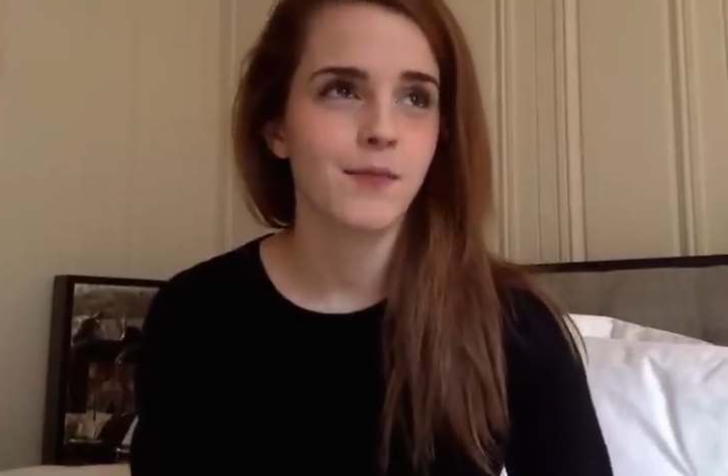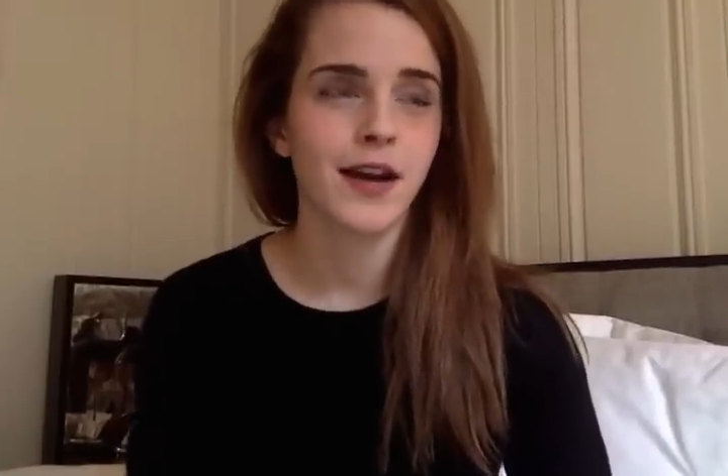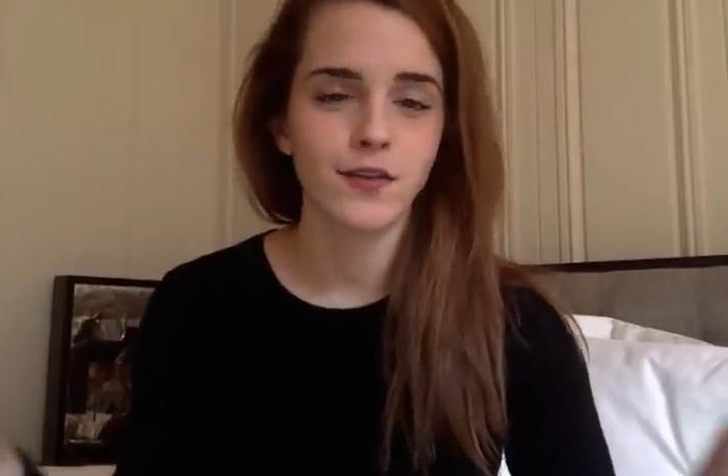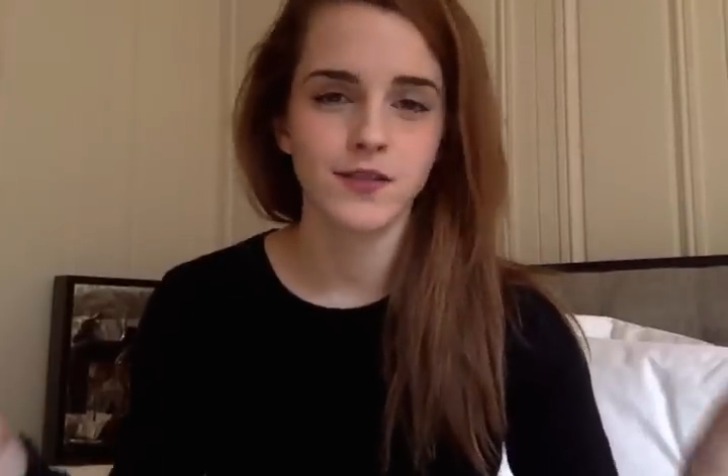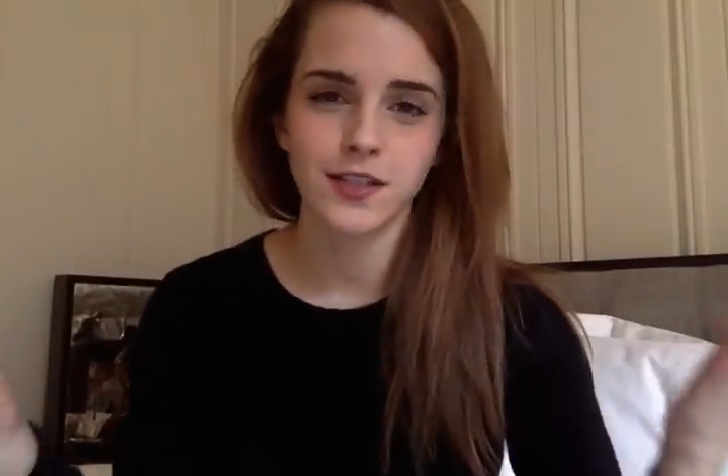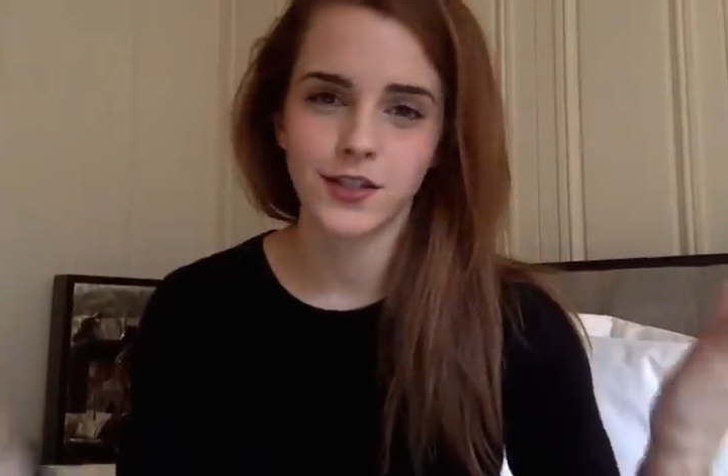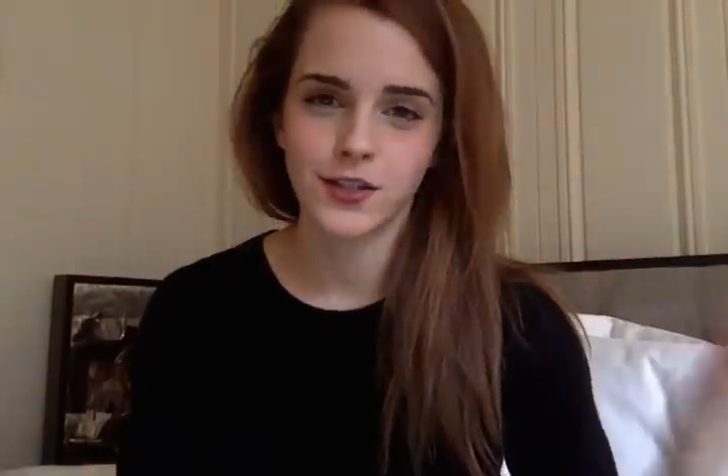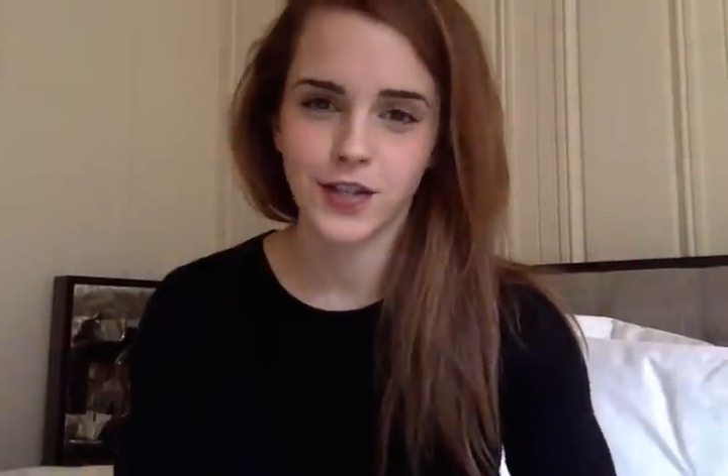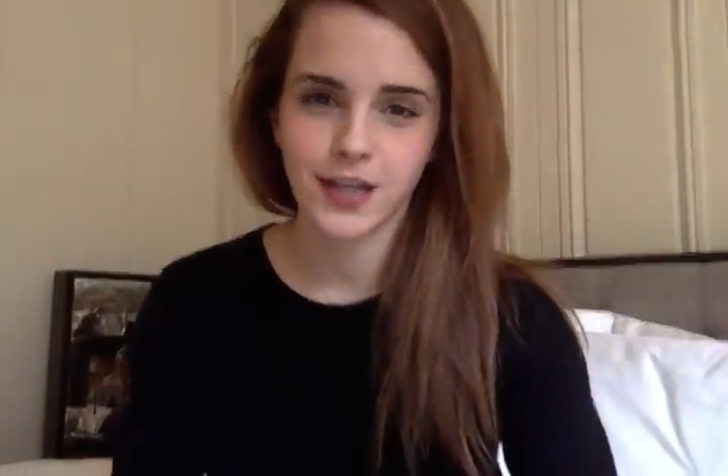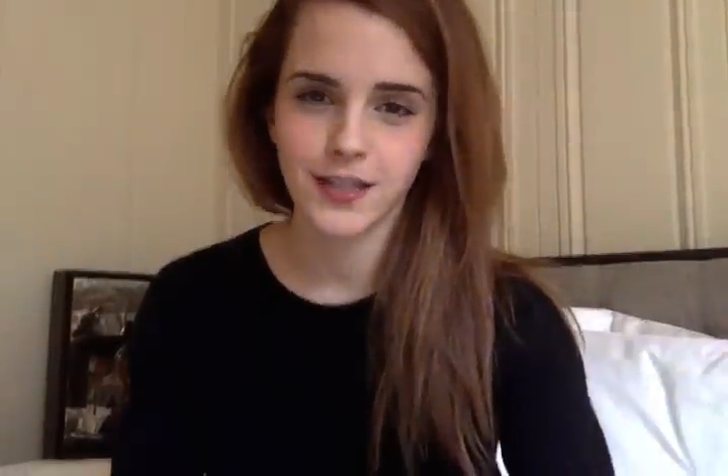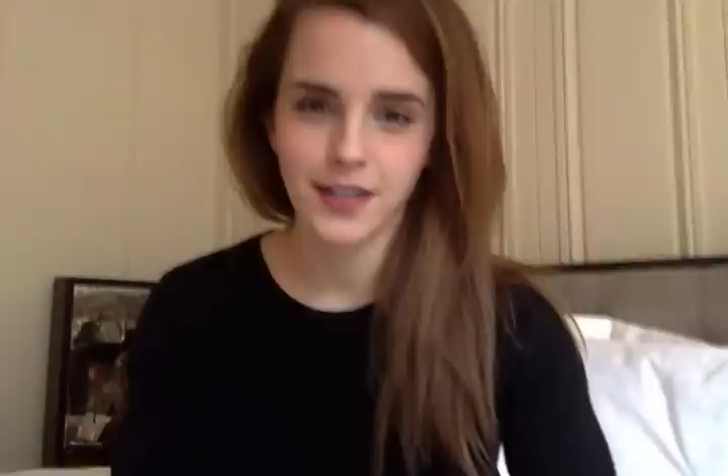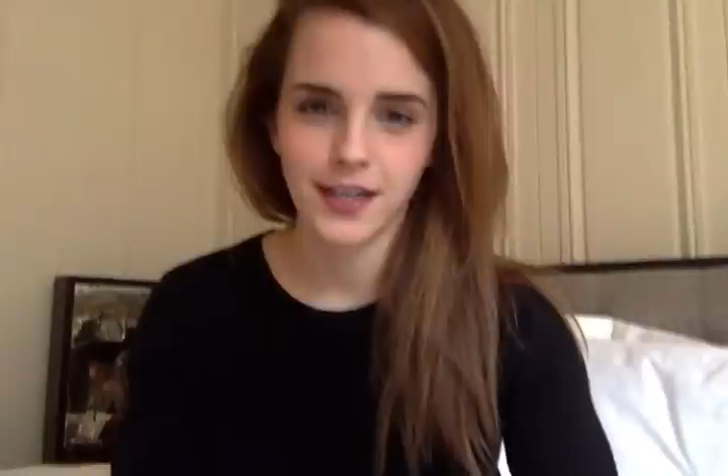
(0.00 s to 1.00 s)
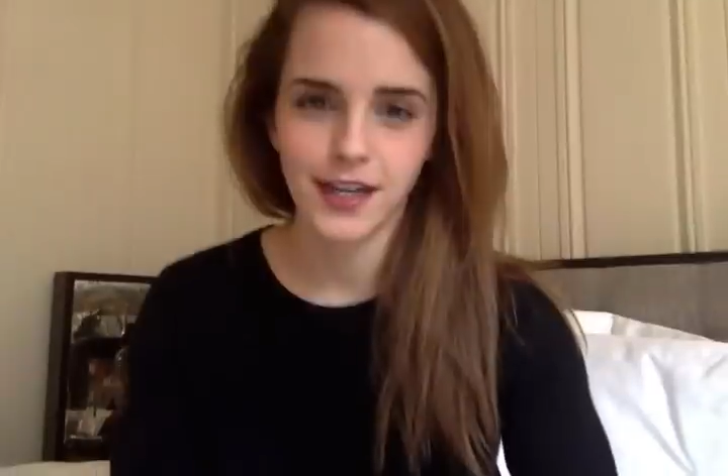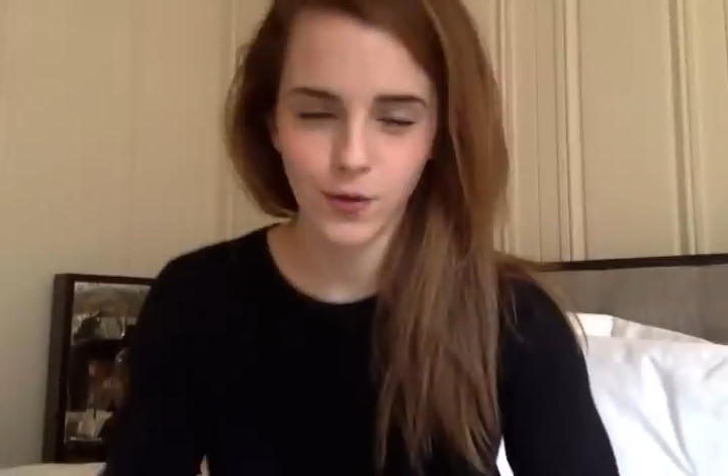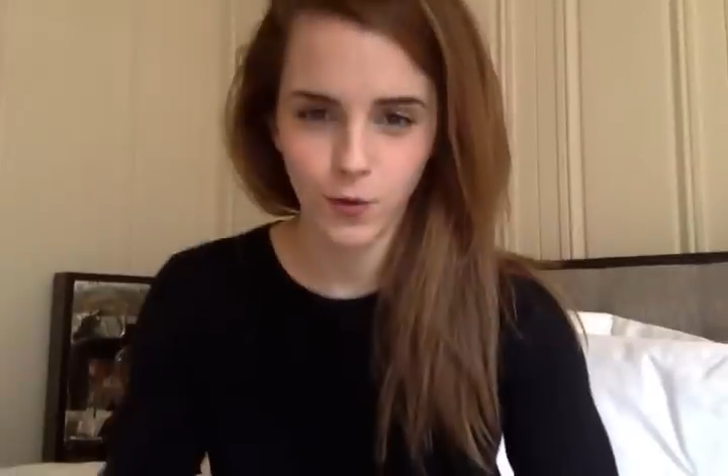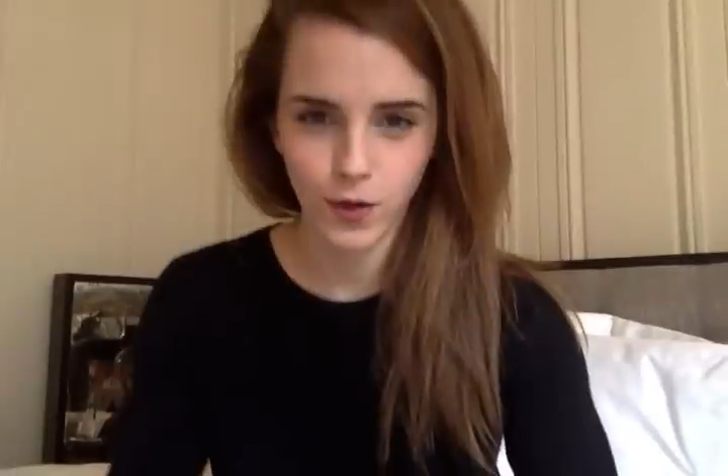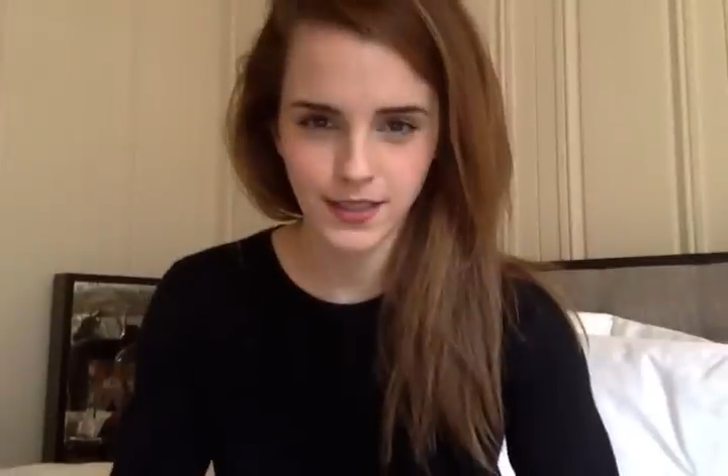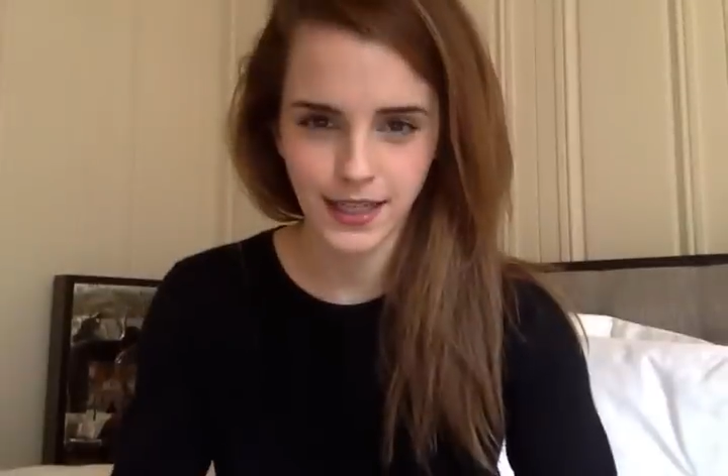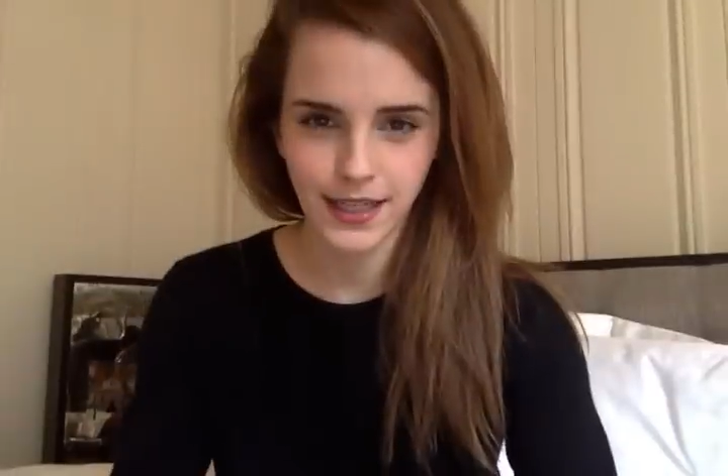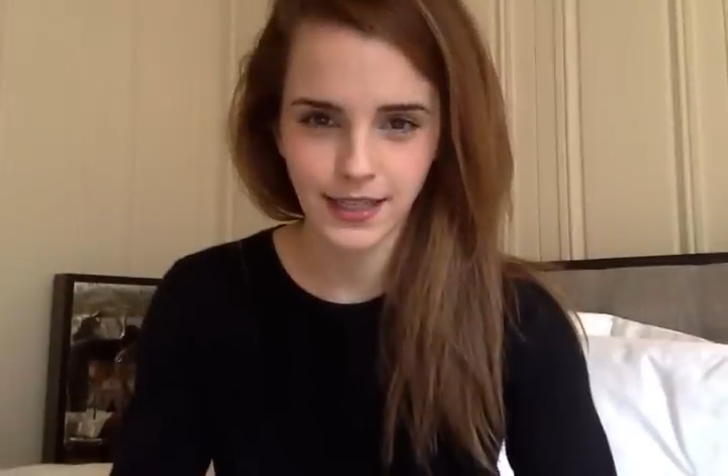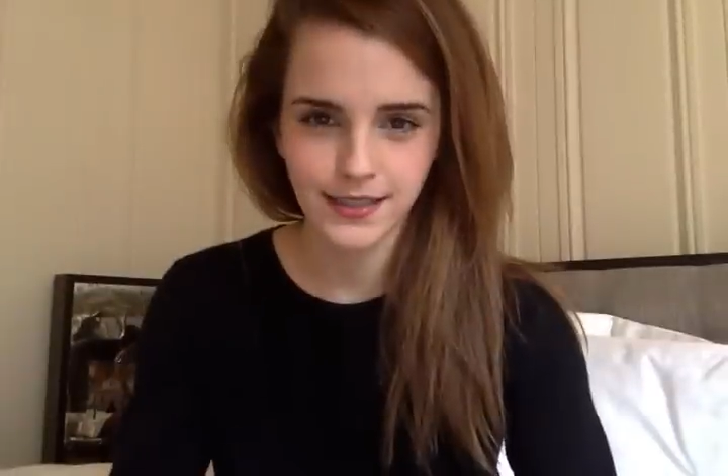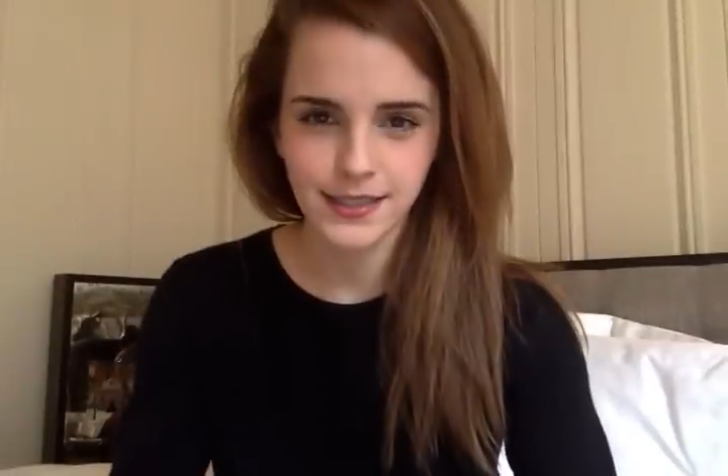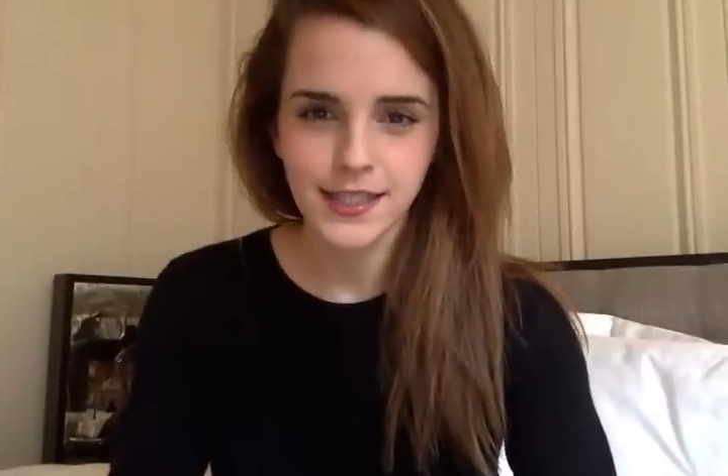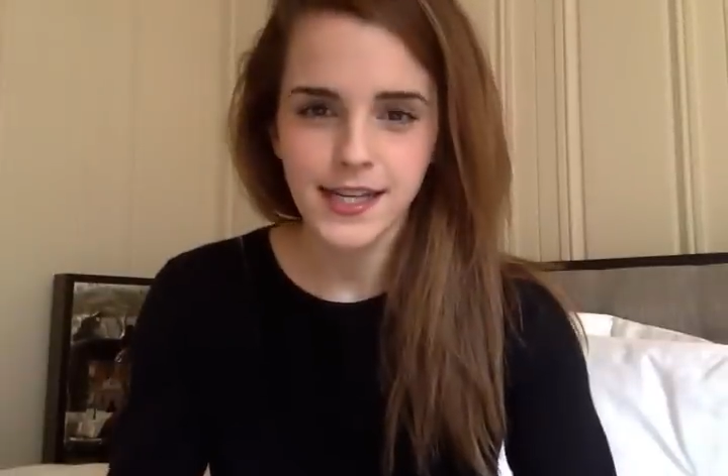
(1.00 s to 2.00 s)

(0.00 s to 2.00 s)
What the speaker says: about gender equality.